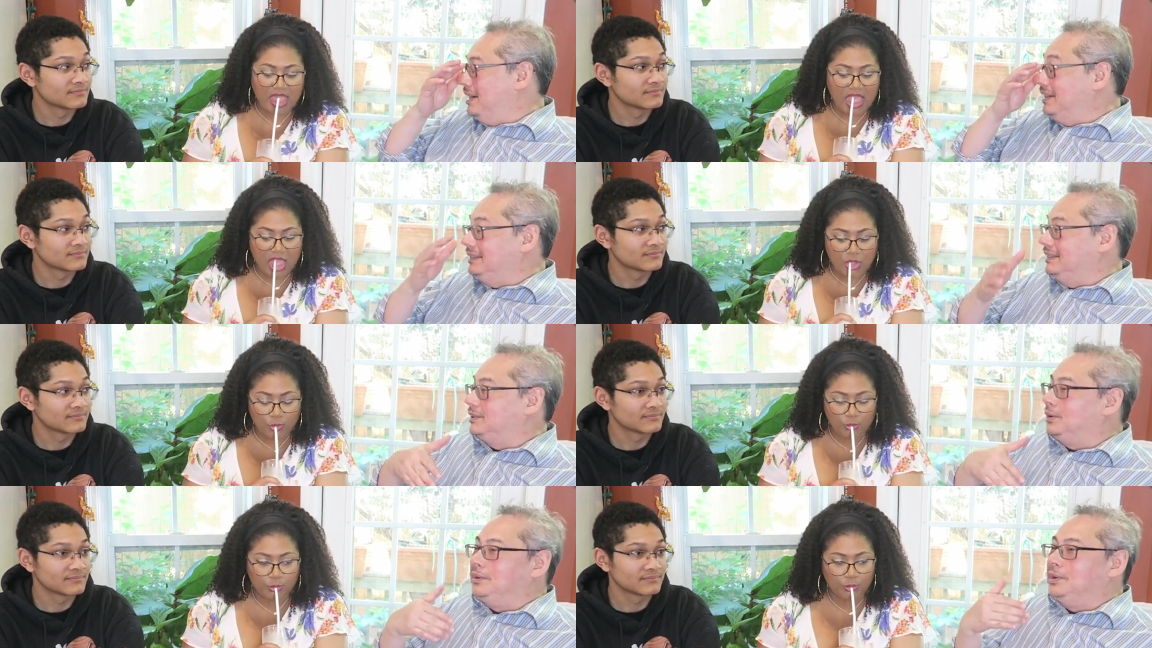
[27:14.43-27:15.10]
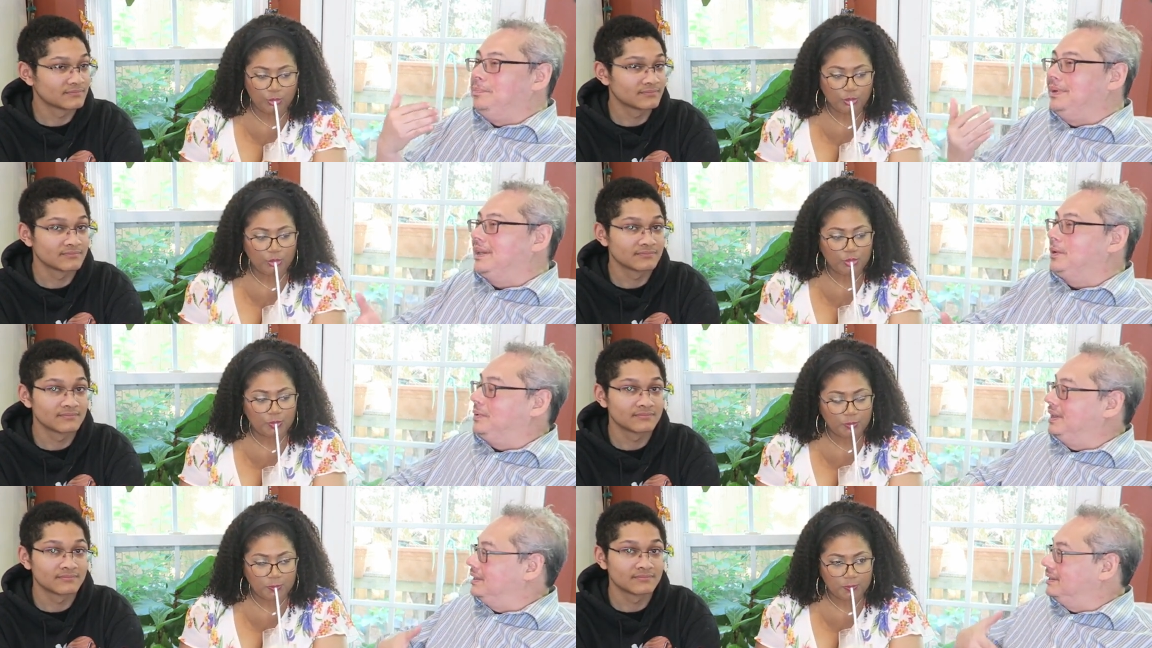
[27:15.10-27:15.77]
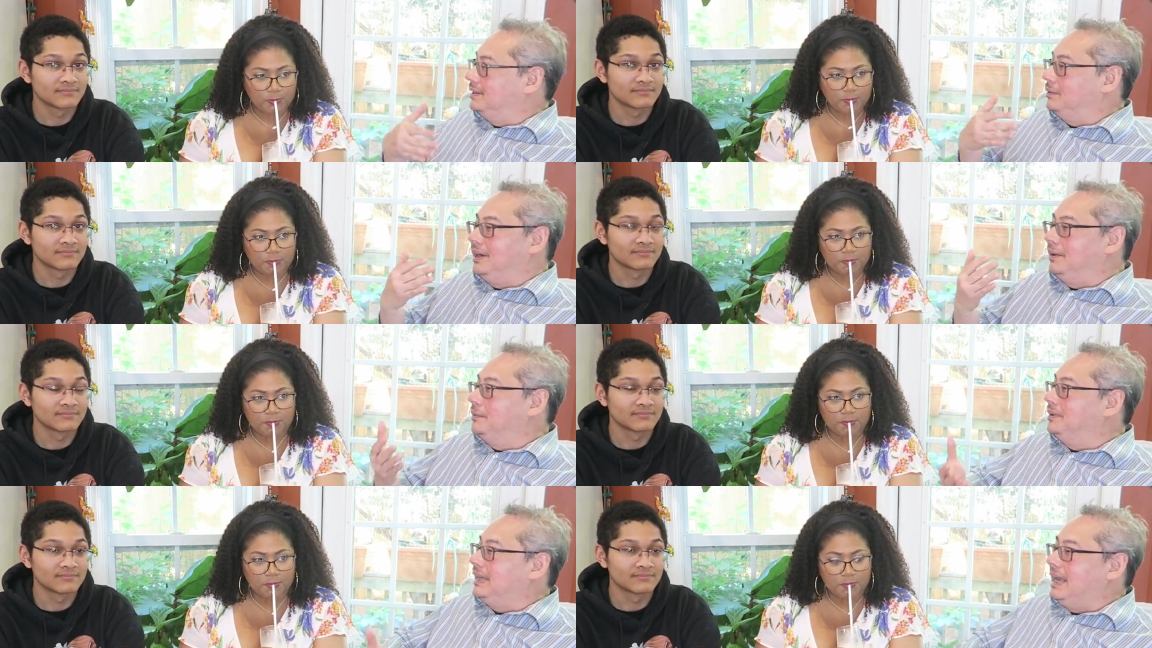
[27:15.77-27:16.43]
Speaker 1: because it's so ubiquitous.
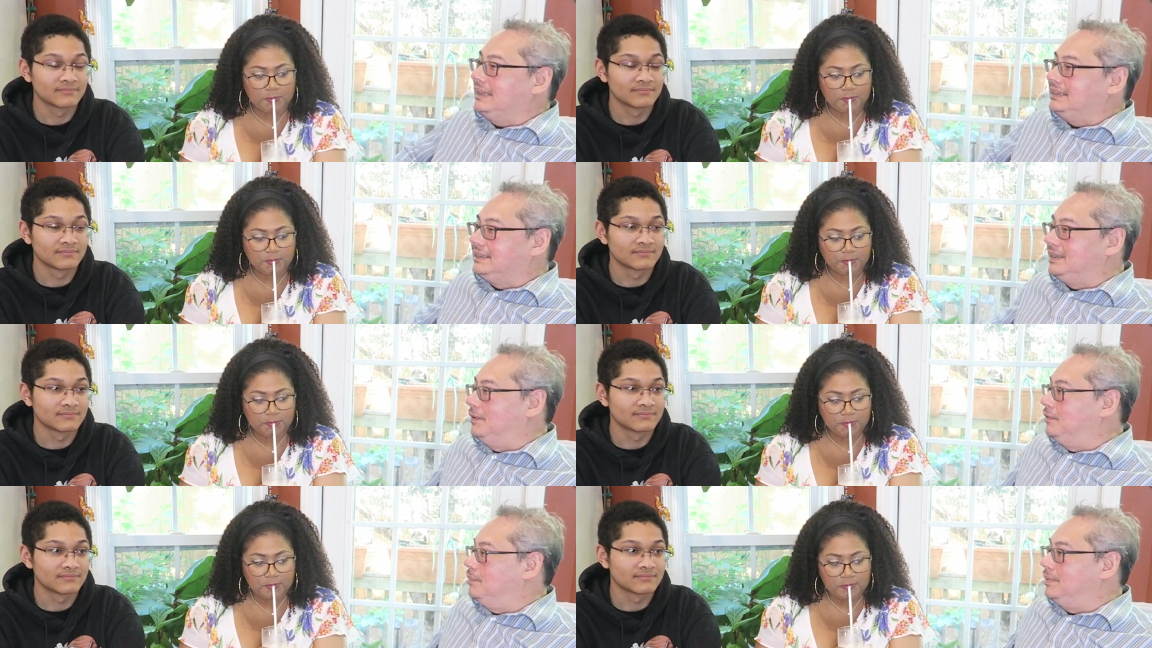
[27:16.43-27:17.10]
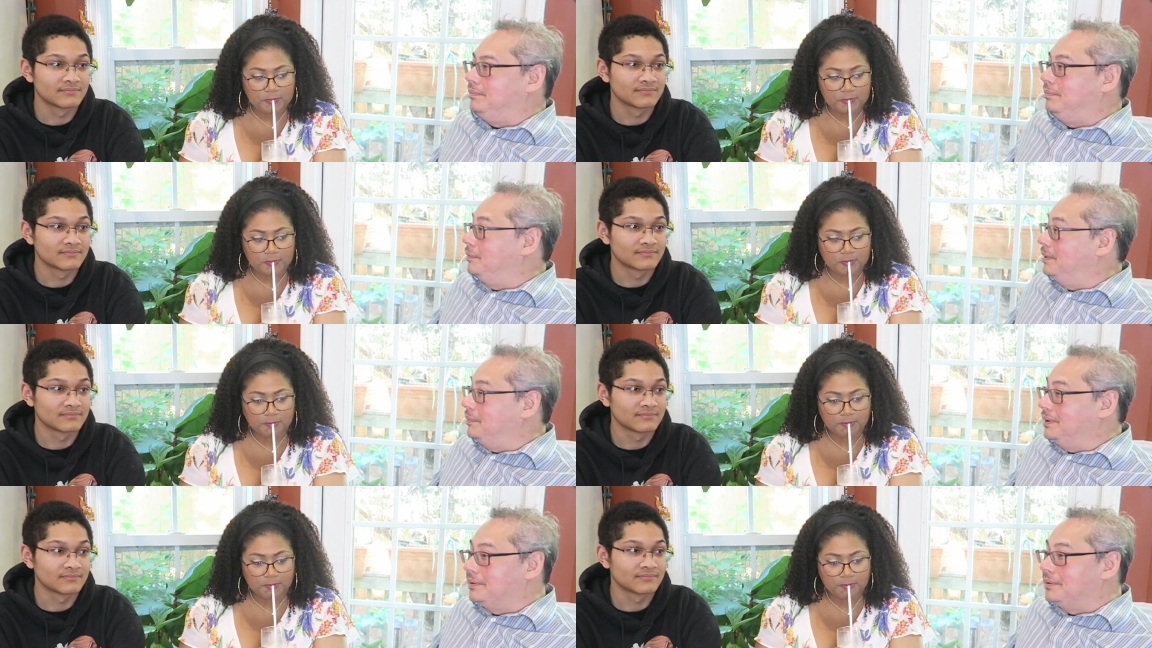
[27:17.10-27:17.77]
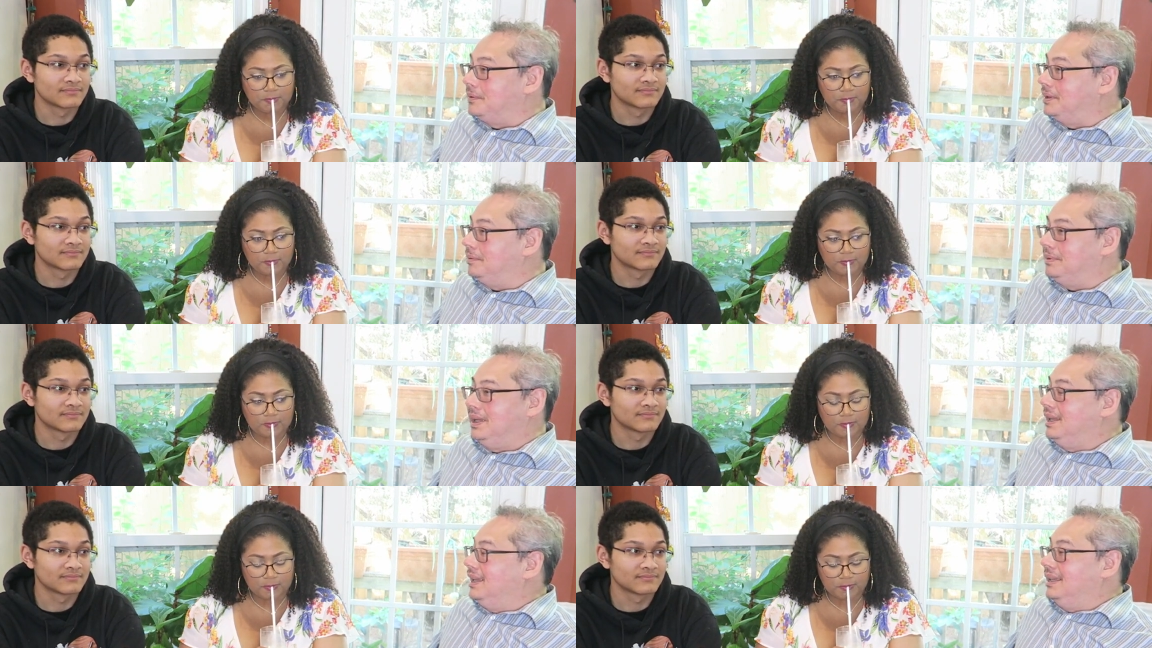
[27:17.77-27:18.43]
Everyone has a cell phone, but when we were growing
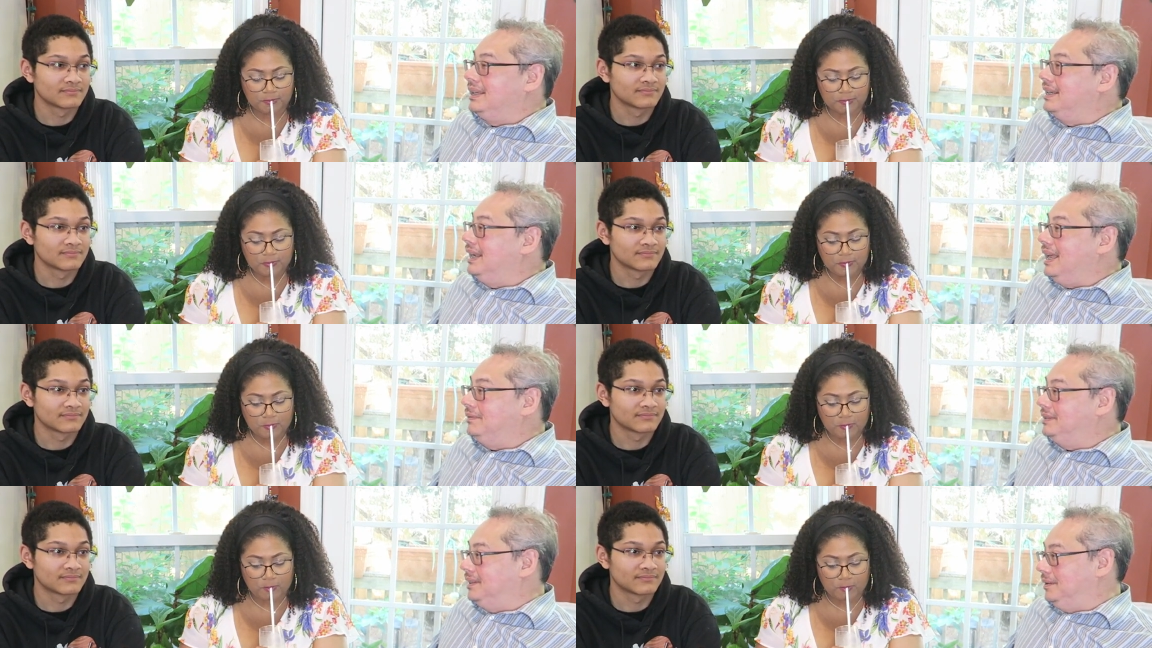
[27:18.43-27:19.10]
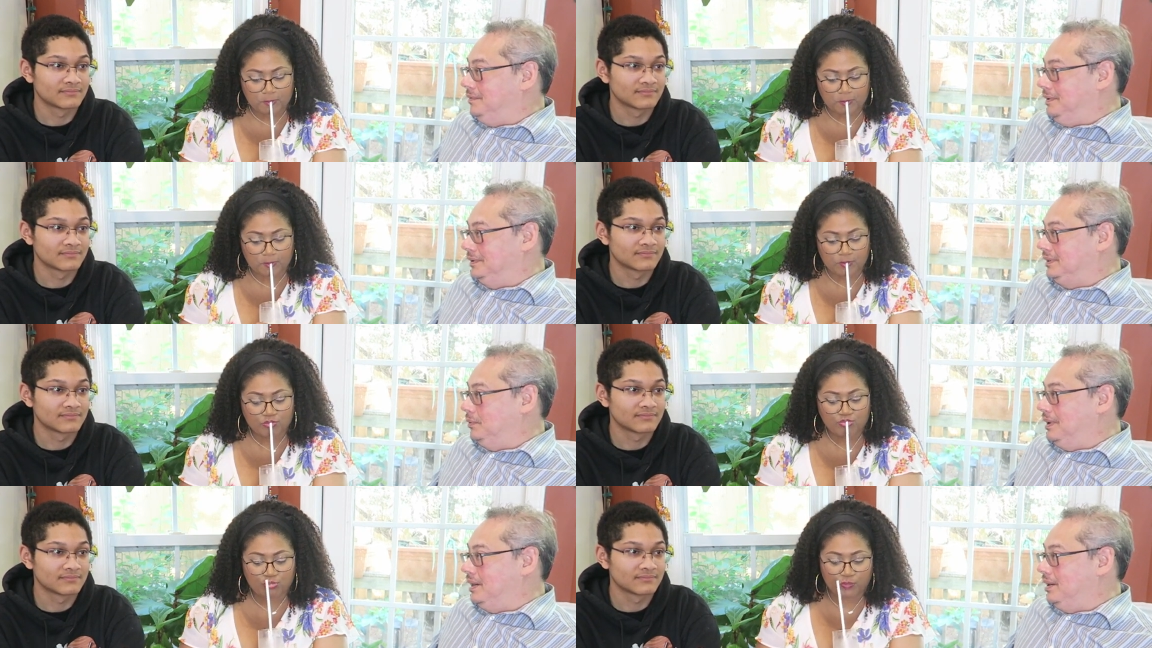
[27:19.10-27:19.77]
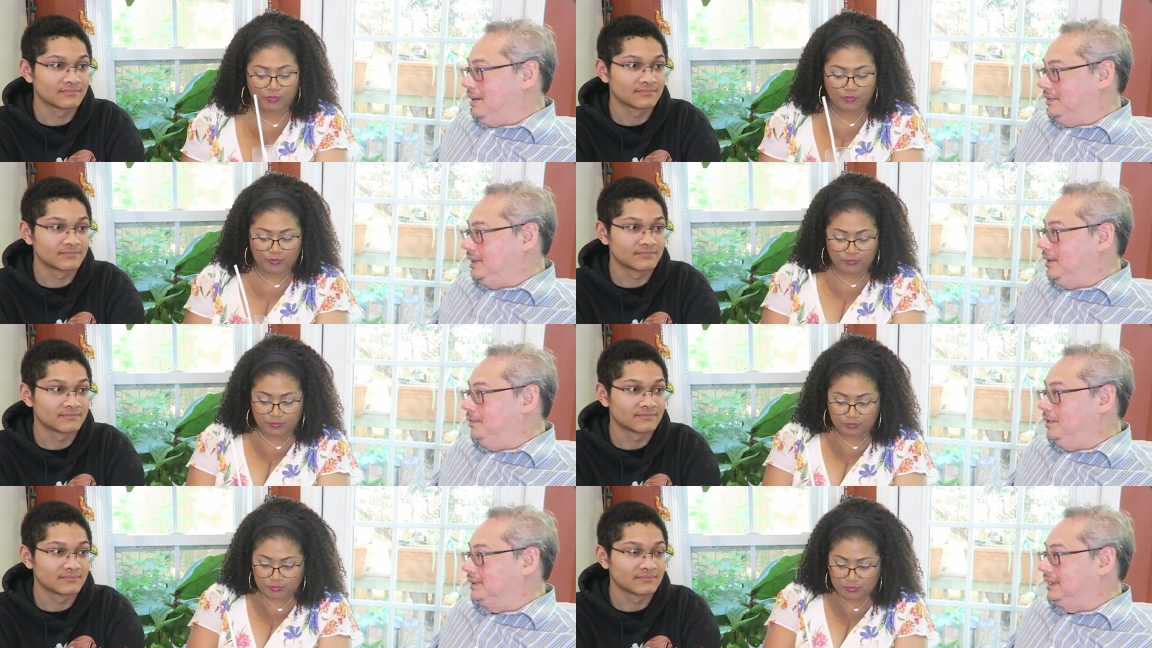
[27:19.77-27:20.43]
up, you didn't have cell phones the way you have
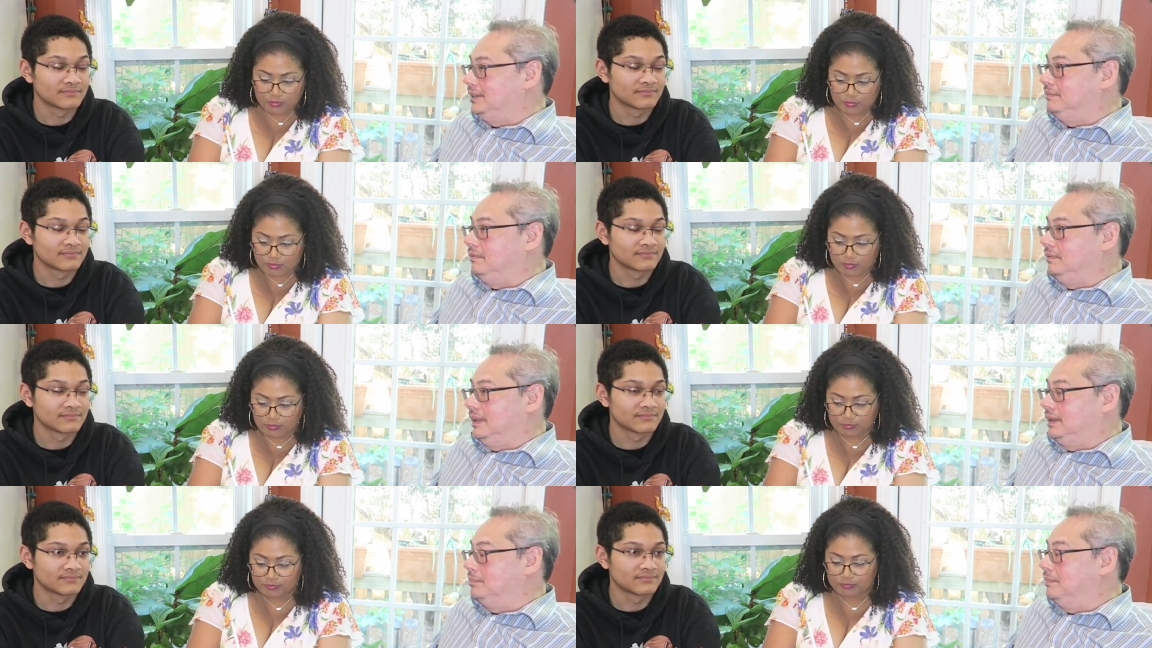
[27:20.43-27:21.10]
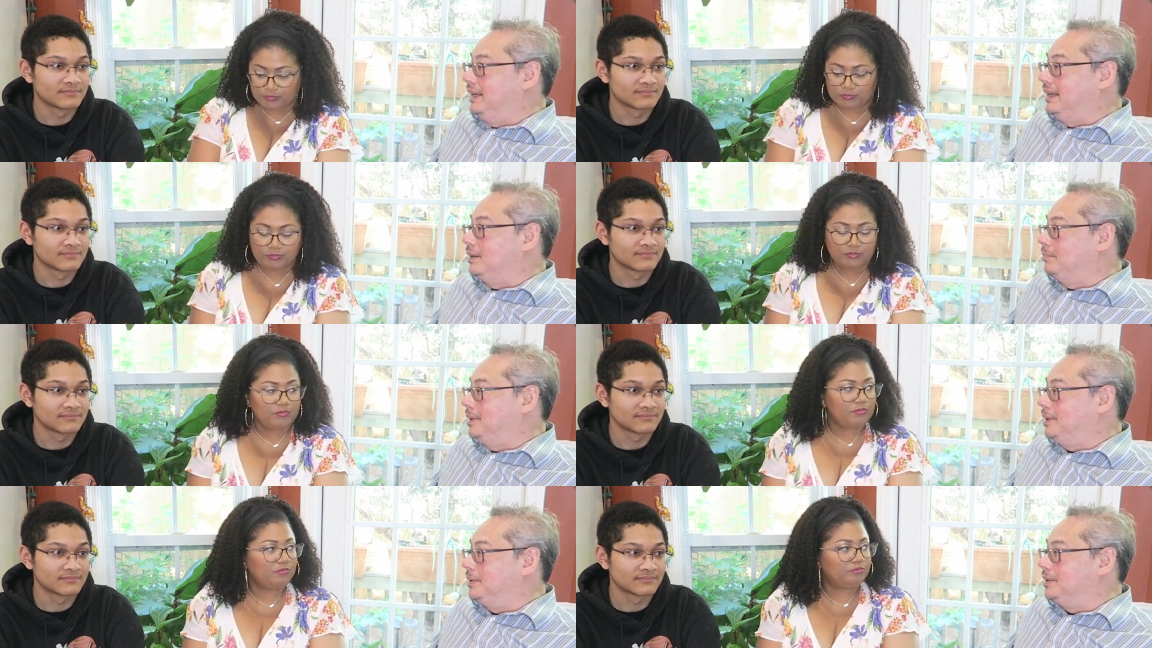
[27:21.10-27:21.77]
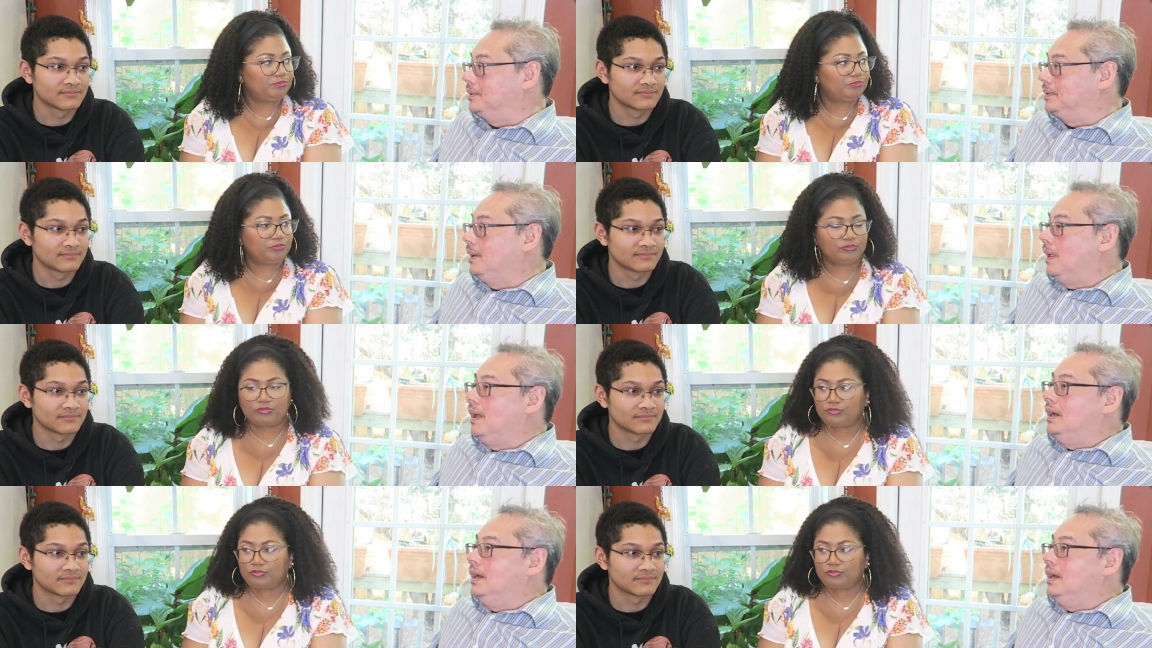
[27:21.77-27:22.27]
cell phones, these, these mini computers.